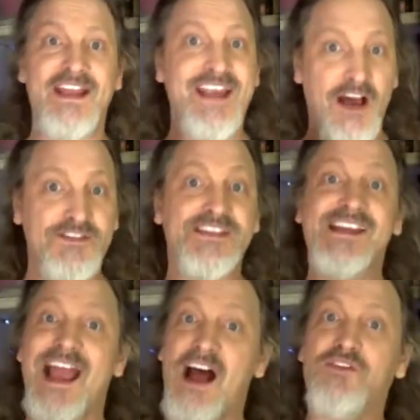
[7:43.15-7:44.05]
now
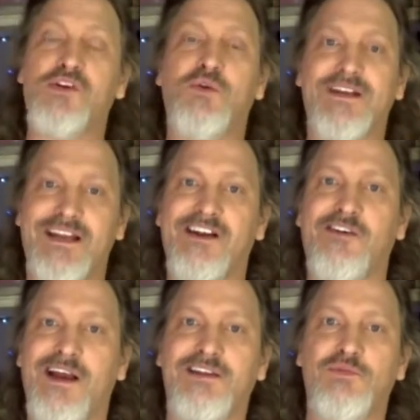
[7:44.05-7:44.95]
seeing how they're going to
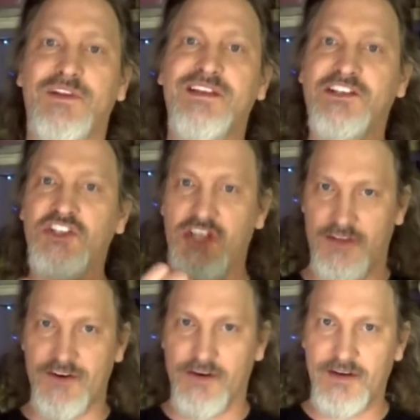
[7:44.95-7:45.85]
interact with each
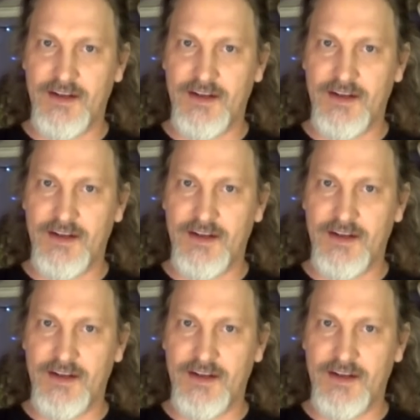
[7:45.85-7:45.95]
other.